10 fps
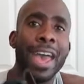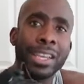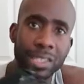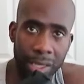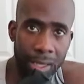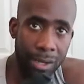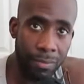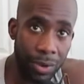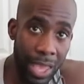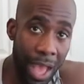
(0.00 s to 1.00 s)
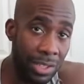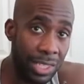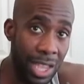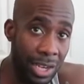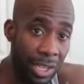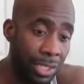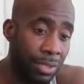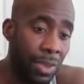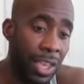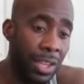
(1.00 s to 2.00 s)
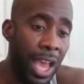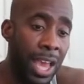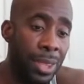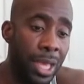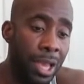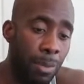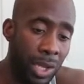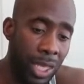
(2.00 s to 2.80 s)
Excellent for calisthenics, man. I think